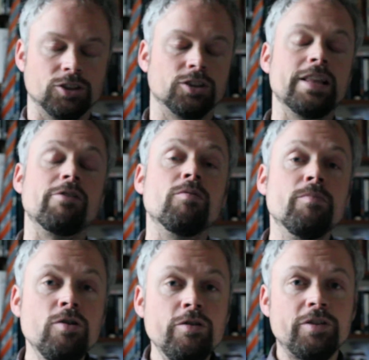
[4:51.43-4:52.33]
So they
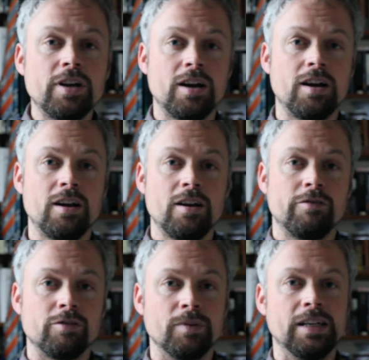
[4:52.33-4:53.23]
removed her
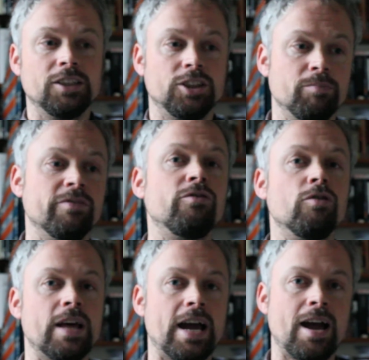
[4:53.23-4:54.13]
from the leadership before
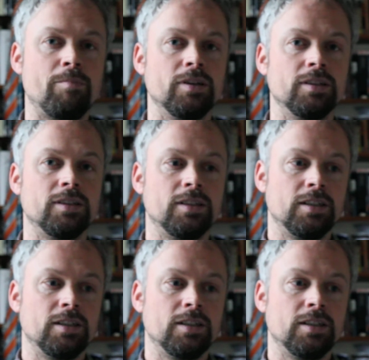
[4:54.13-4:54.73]
that happened,